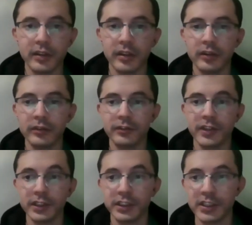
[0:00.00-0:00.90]
of
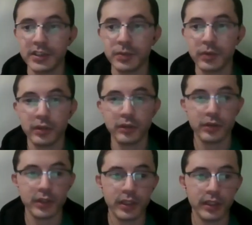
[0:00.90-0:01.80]
the chest wall
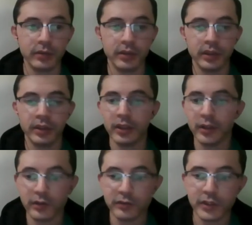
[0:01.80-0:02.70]

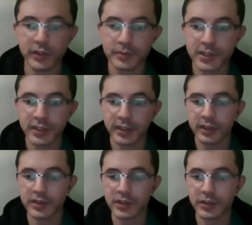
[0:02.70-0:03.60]
in the ribs
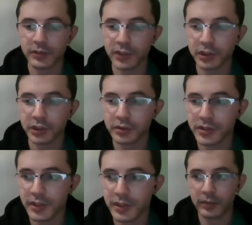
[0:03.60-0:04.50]
and the soft tissues.